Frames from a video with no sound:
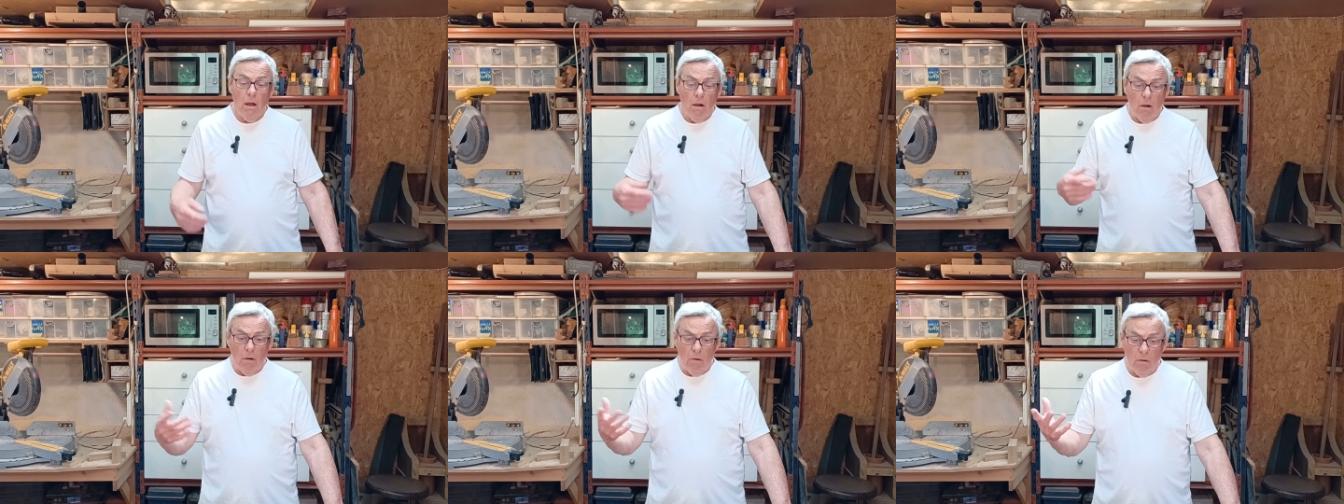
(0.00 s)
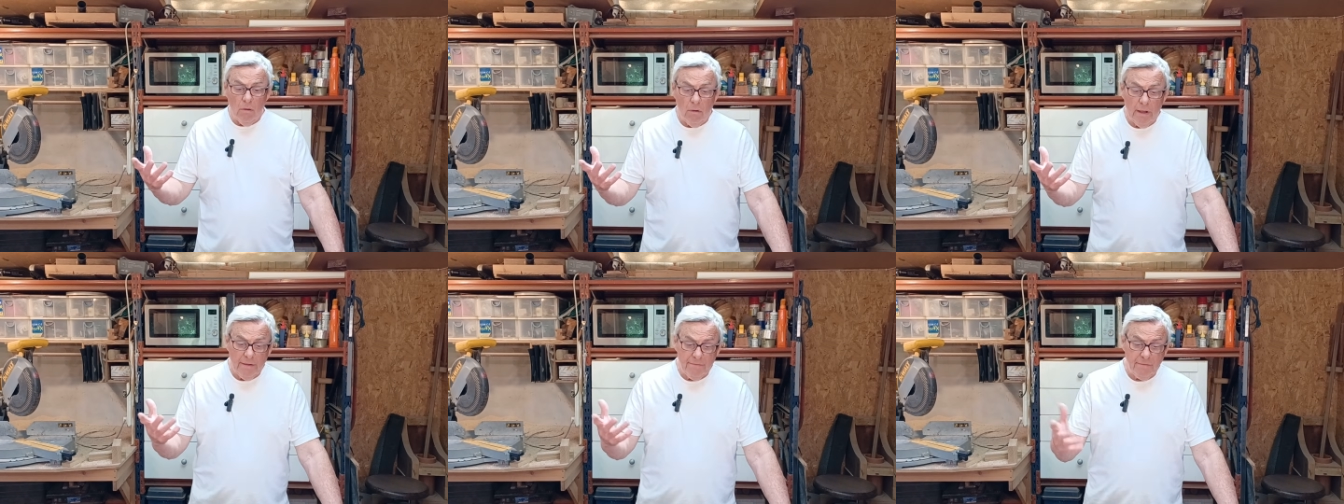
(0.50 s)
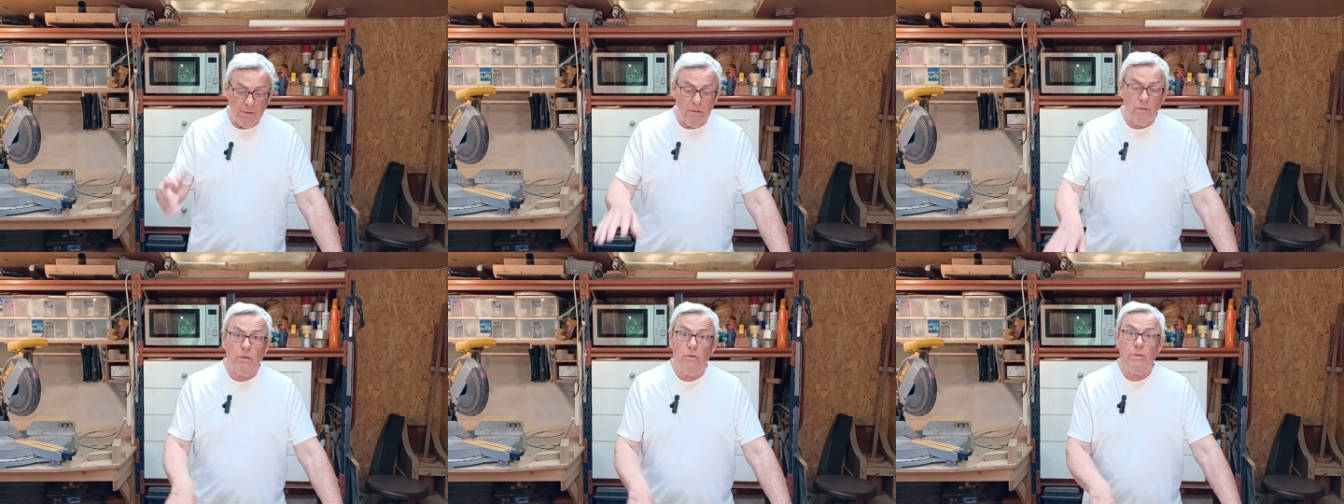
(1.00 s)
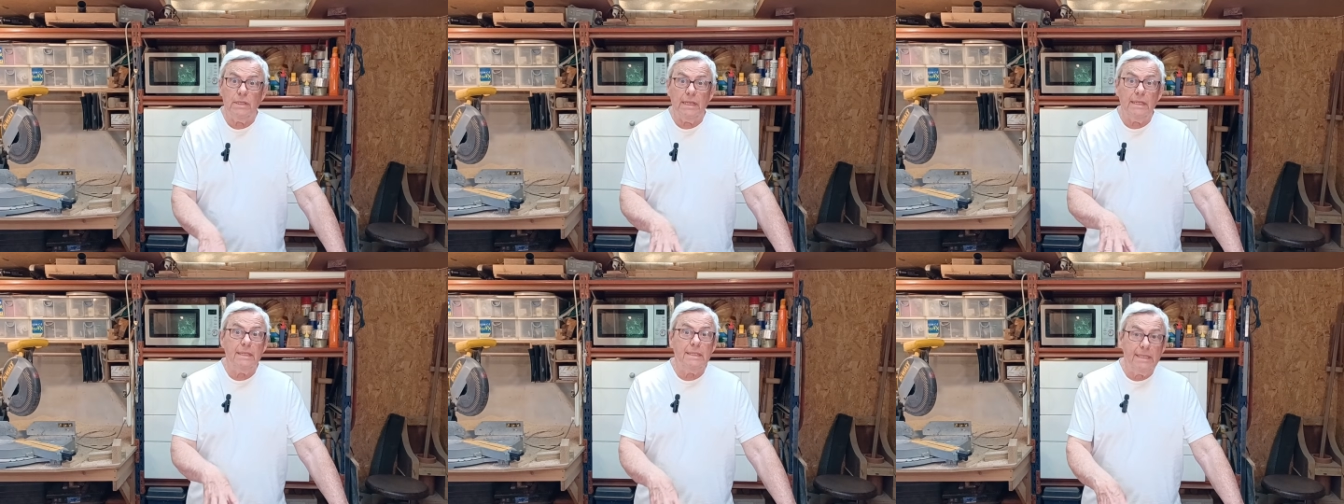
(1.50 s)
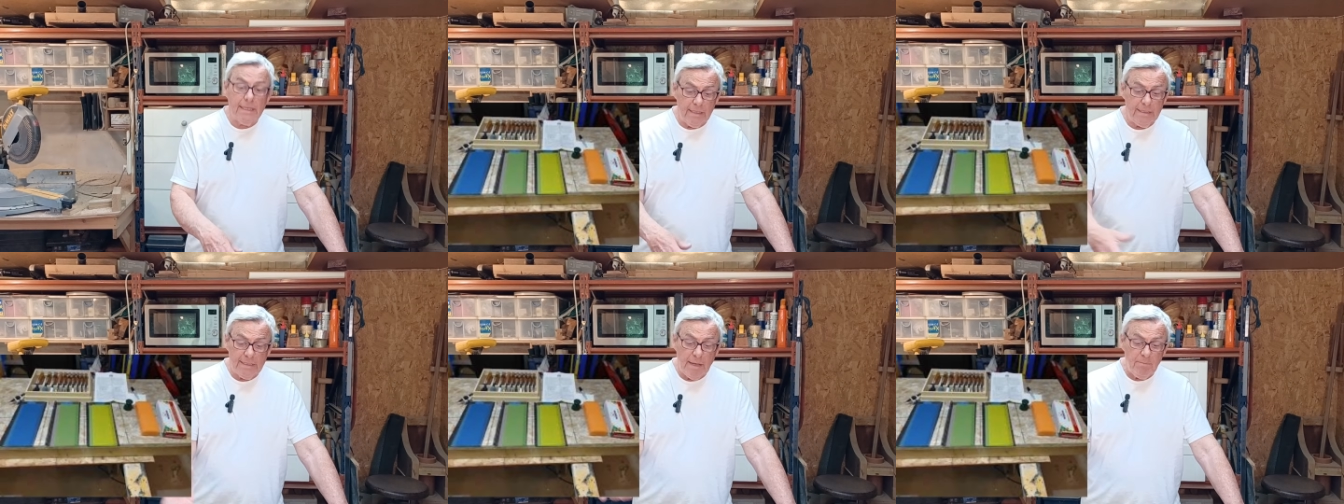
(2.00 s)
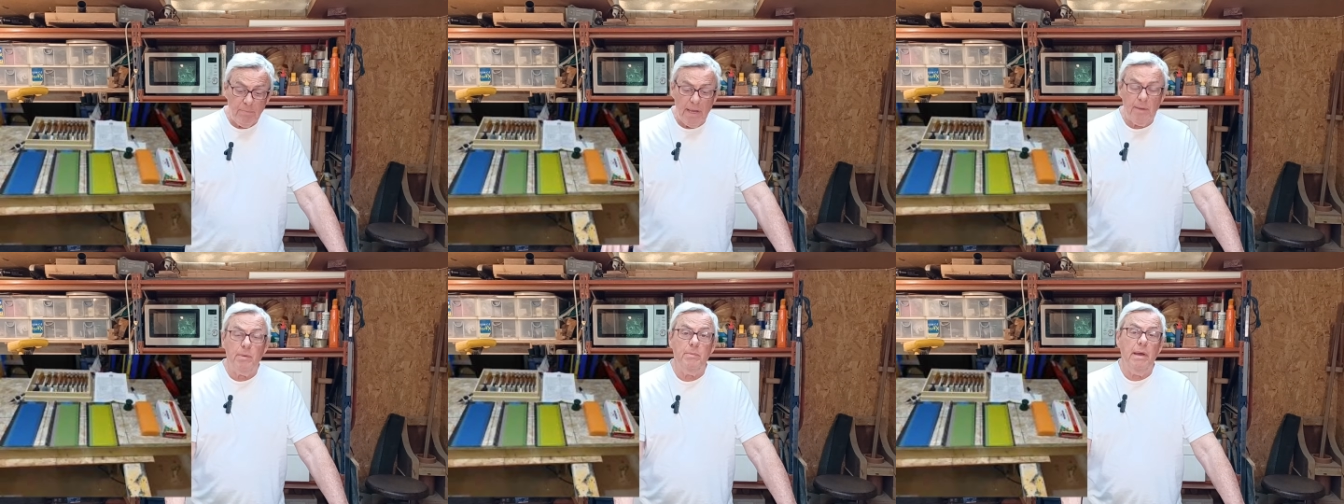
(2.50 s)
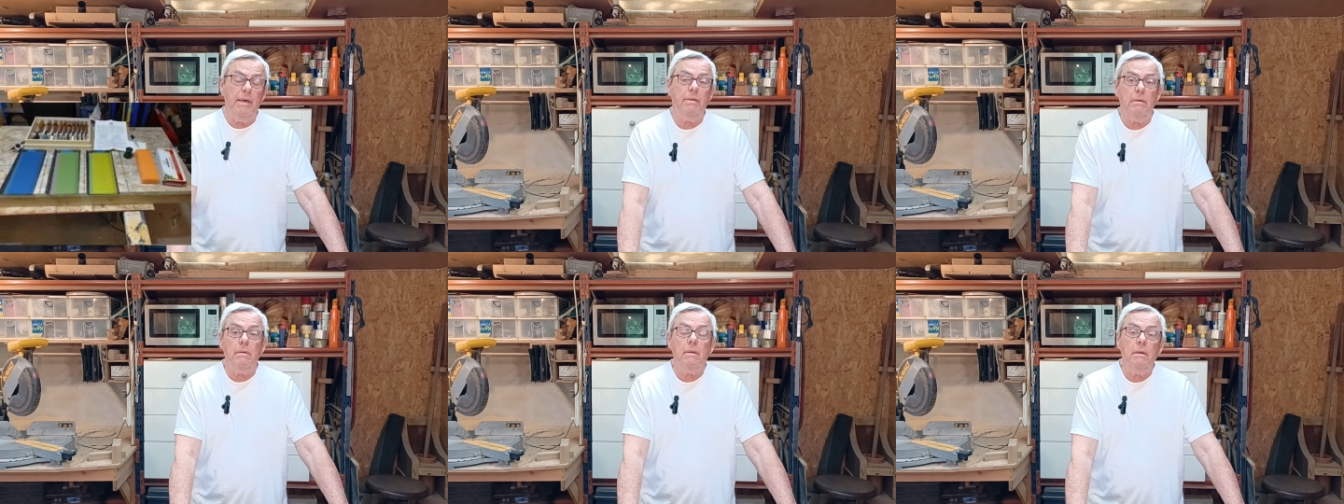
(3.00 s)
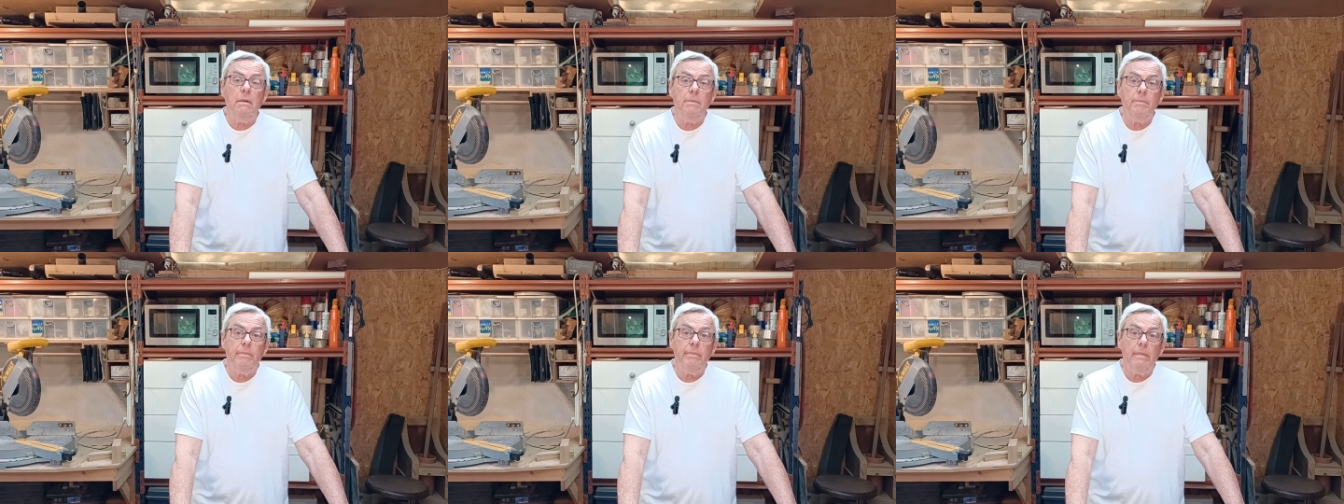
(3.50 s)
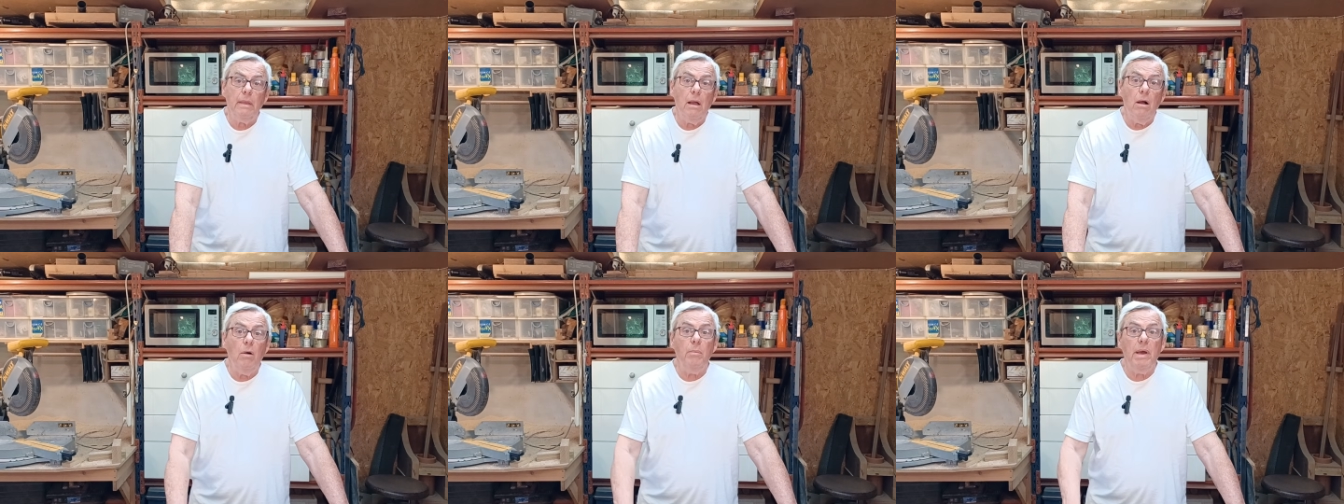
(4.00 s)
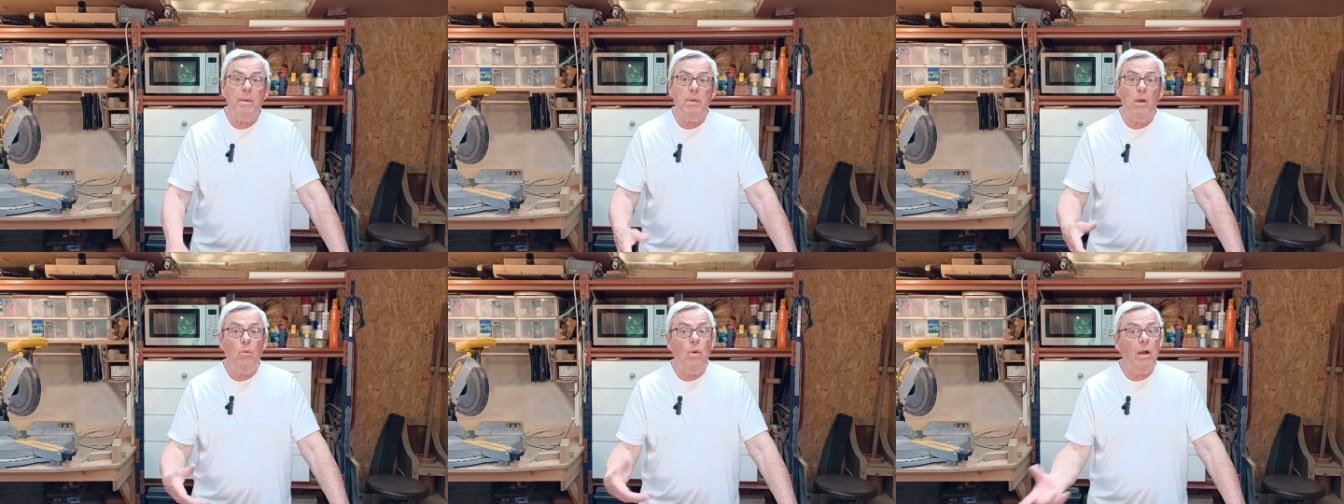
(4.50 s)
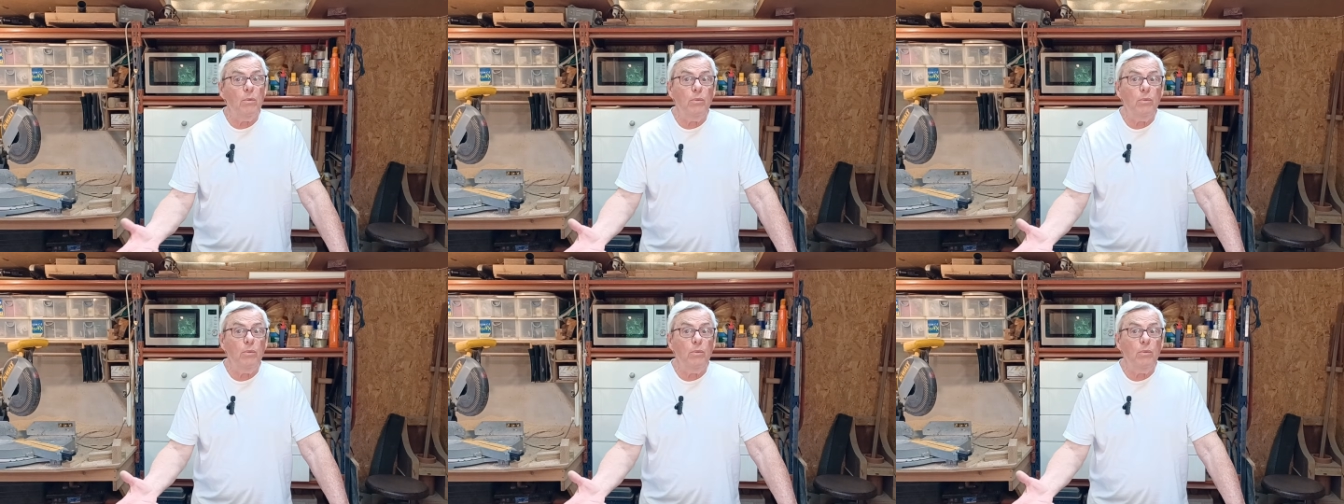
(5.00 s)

or if you're using the sandpaper method, or maybe a wet